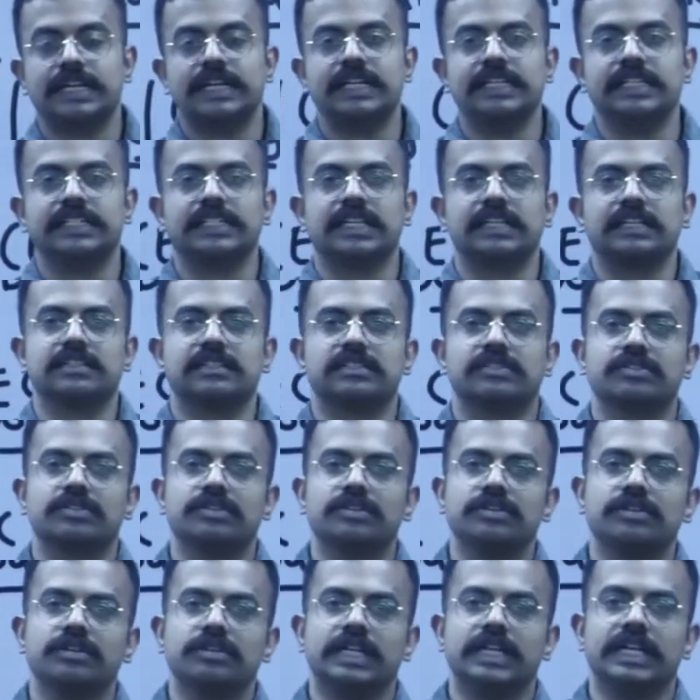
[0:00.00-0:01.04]
conditions.
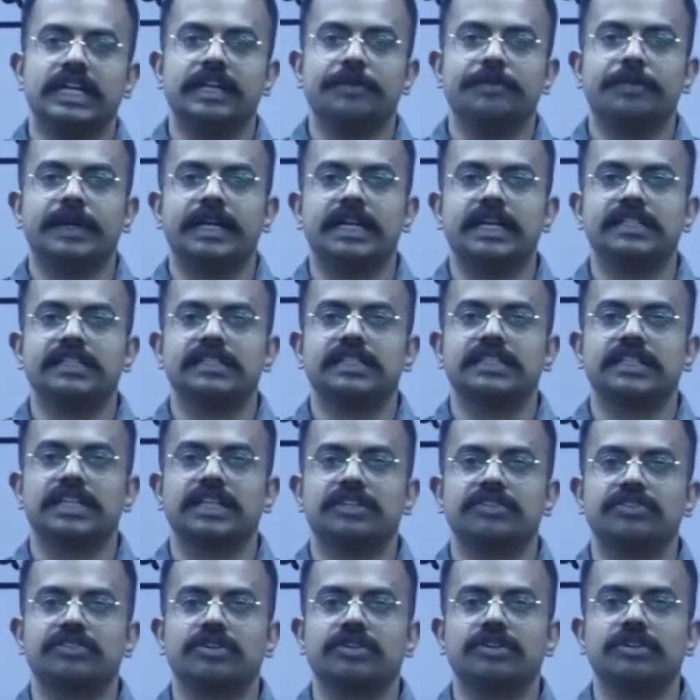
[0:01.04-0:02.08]
So independence is
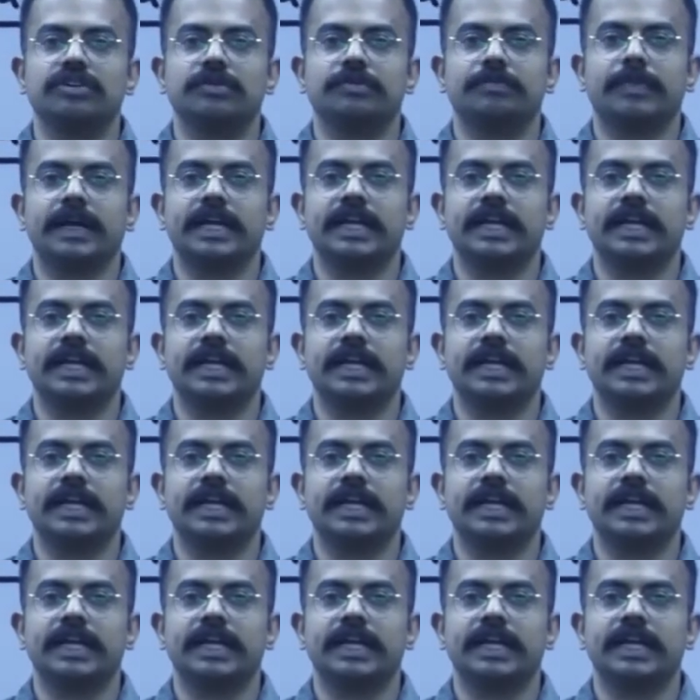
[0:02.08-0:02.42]
ensured